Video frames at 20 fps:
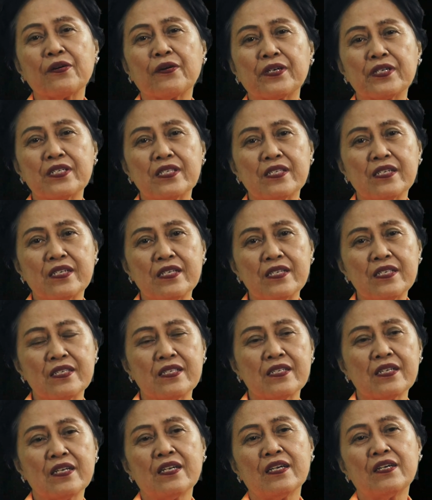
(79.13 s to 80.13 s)

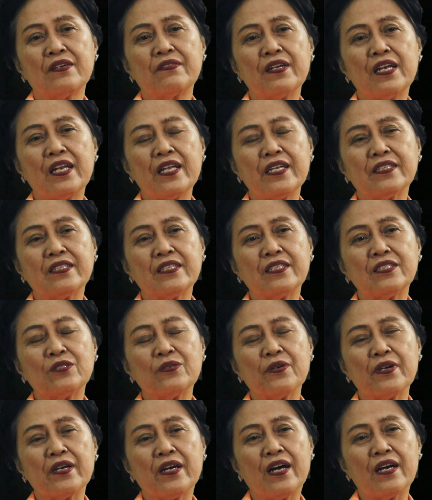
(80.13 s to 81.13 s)
courses related to